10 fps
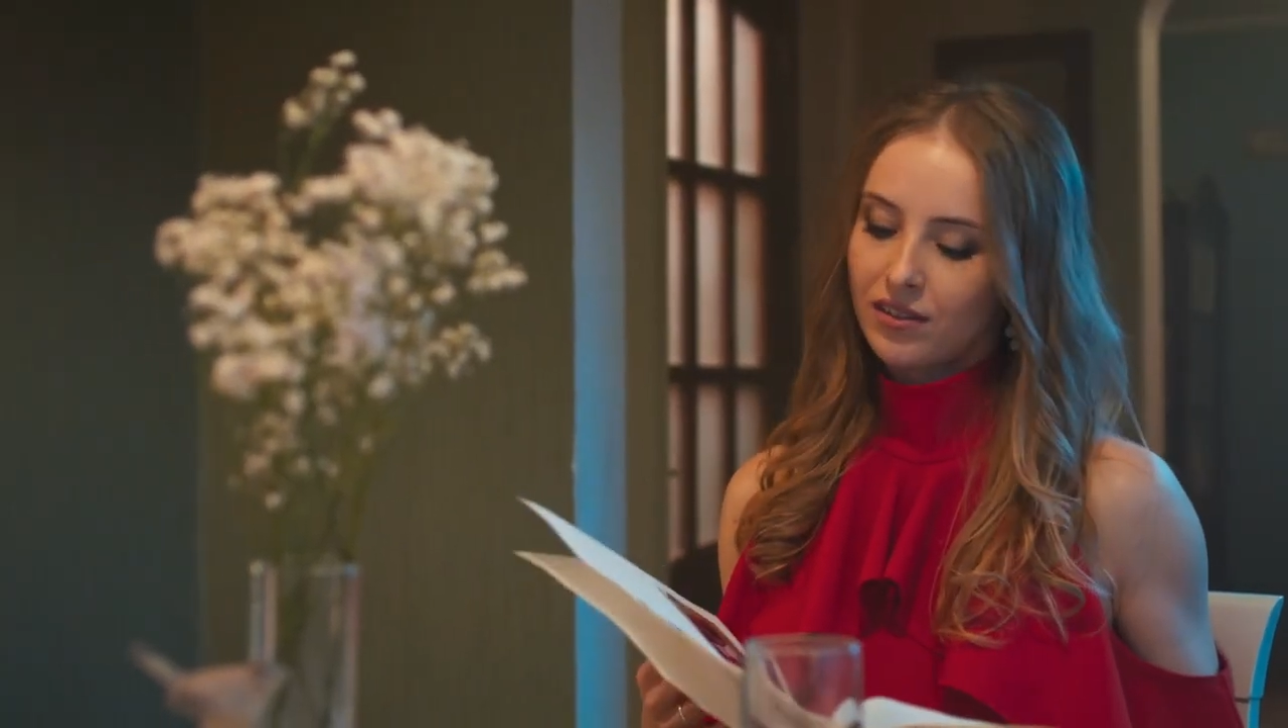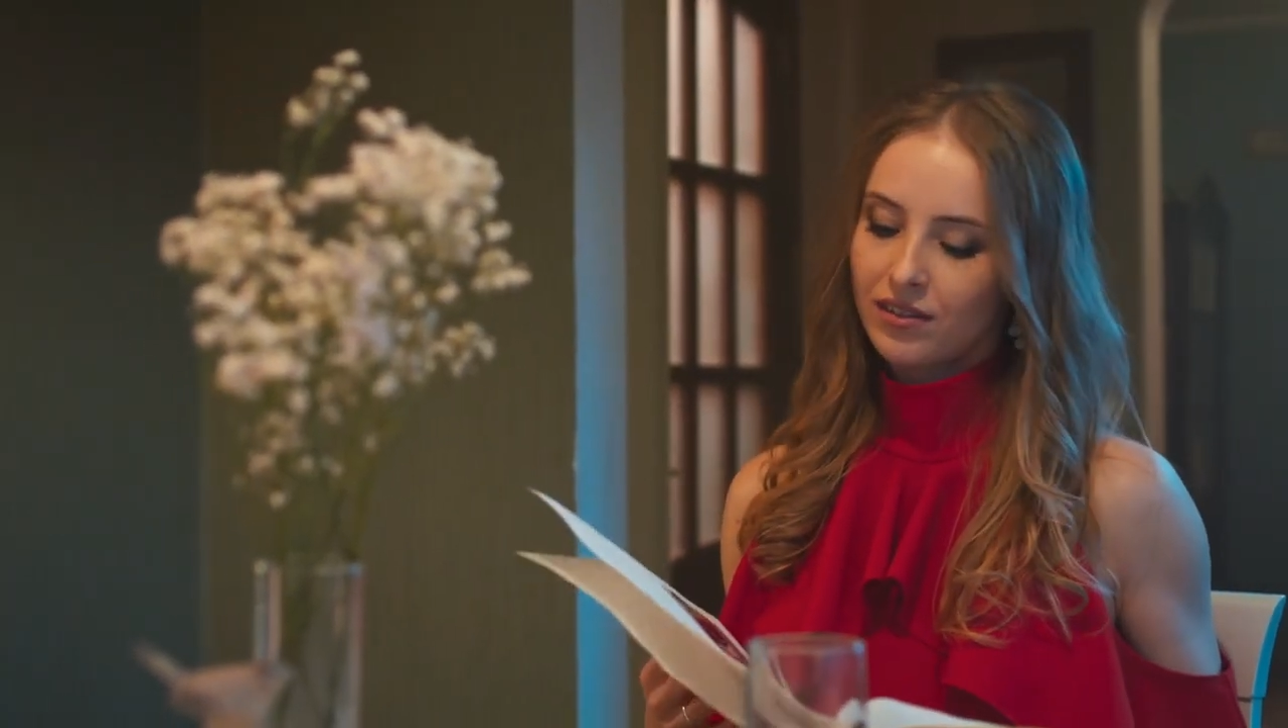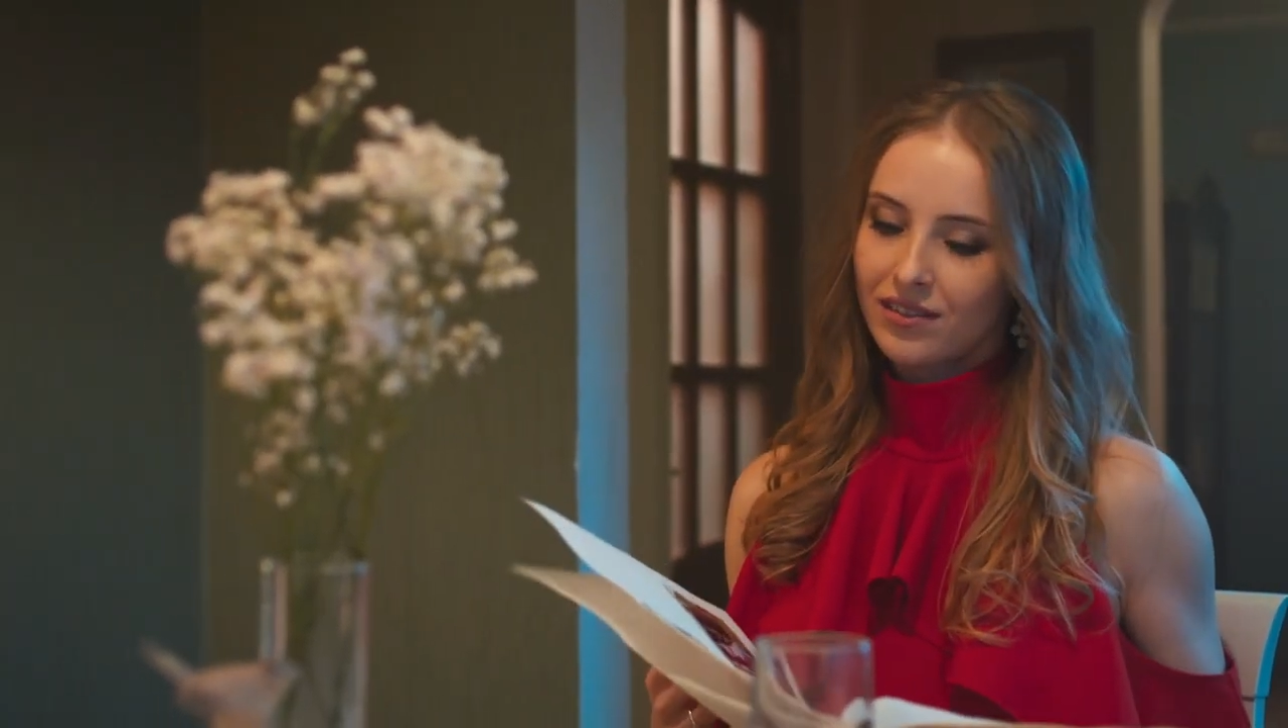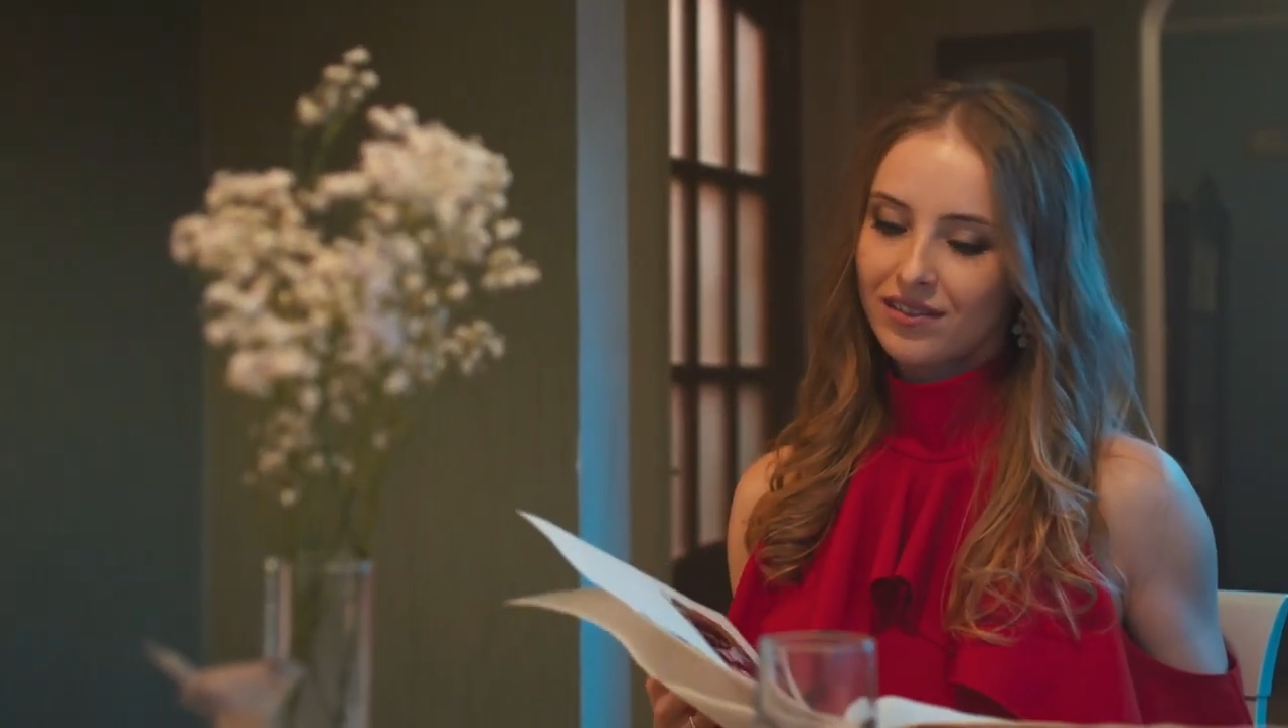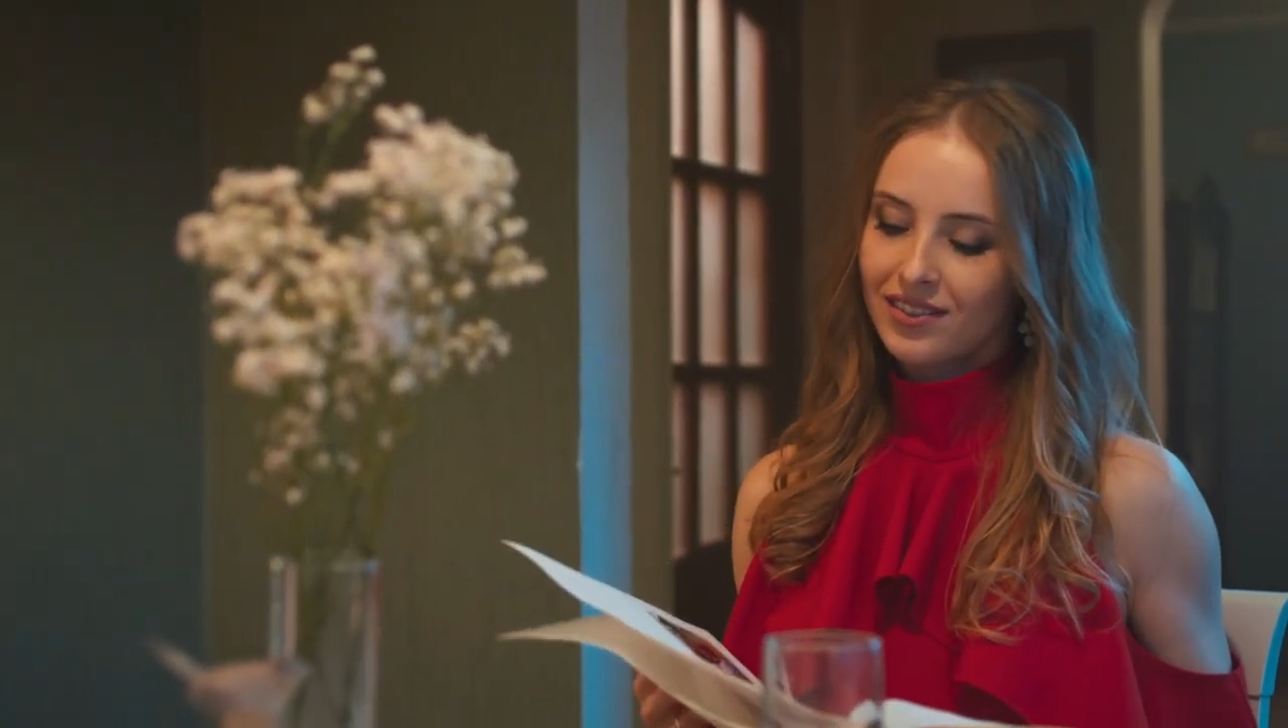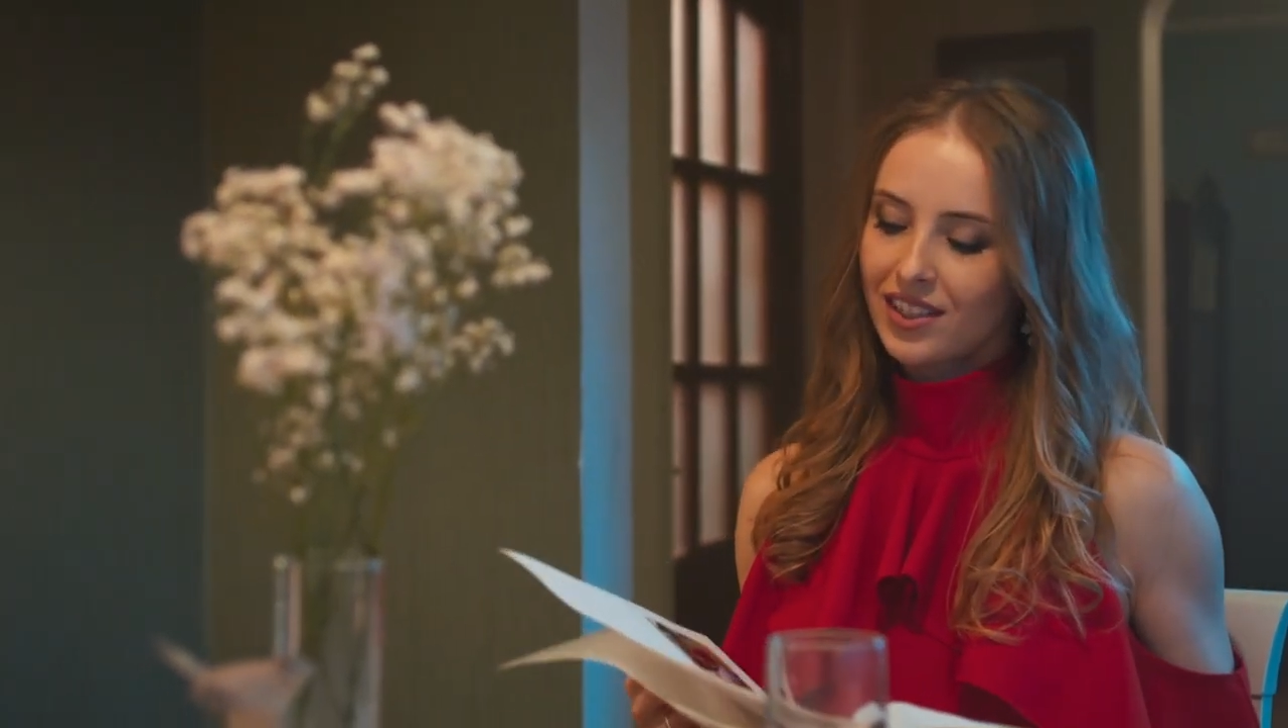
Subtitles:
your old